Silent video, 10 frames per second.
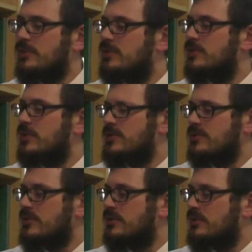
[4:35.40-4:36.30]

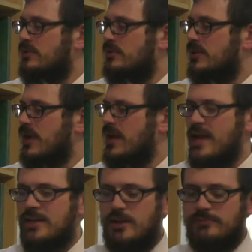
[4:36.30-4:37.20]

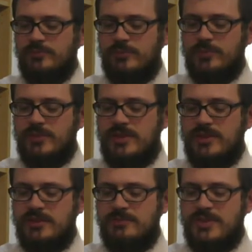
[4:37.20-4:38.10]

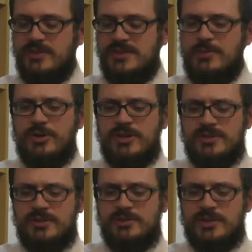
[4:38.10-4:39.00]
the
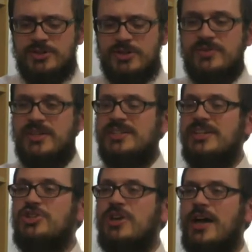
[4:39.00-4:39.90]
seminaries and yeshivas I
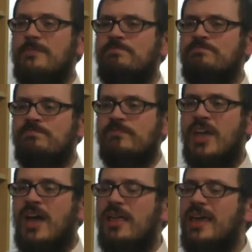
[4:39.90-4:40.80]
teach at,
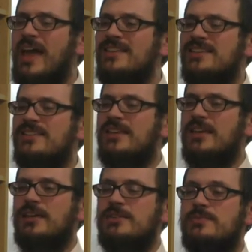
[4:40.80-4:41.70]
I like asking the
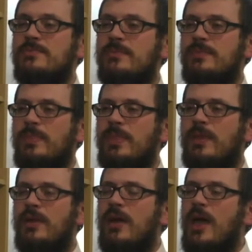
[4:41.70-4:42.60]
kids,
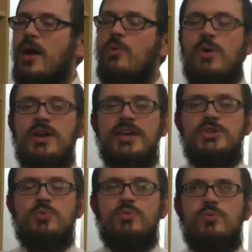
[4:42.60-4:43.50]
at what
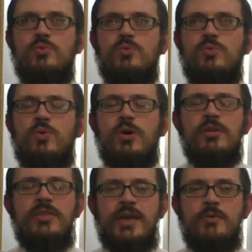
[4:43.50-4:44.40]
age
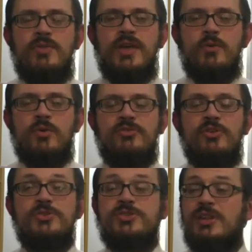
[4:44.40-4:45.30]
were they when they were
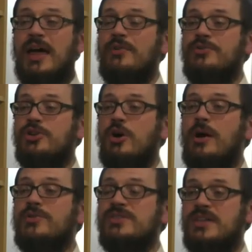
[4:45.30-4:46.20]
first allowed to
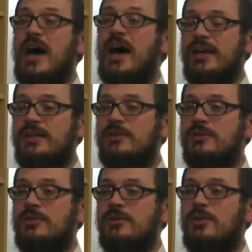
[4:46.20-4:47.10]
go outside
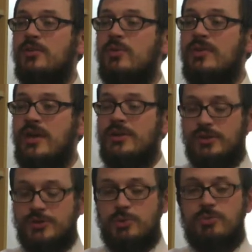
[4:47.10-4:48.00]
without
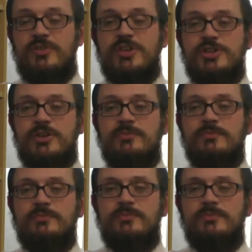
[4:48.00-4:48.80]
adult supervision?